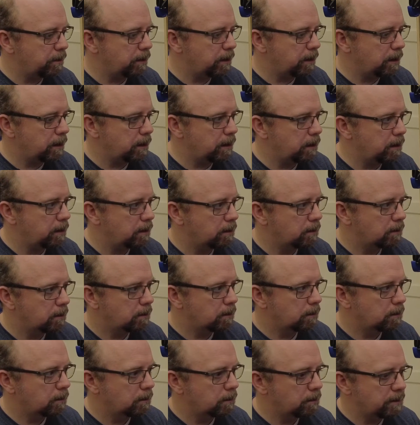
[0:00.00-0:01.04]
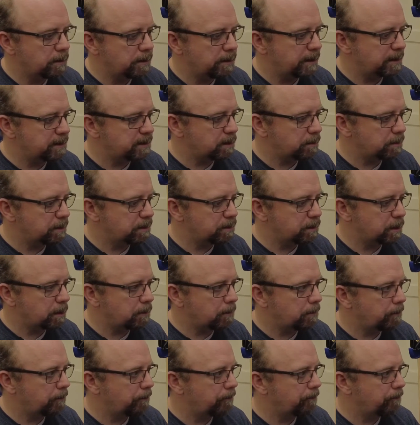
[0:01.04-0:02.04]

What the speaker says: the desktop as well.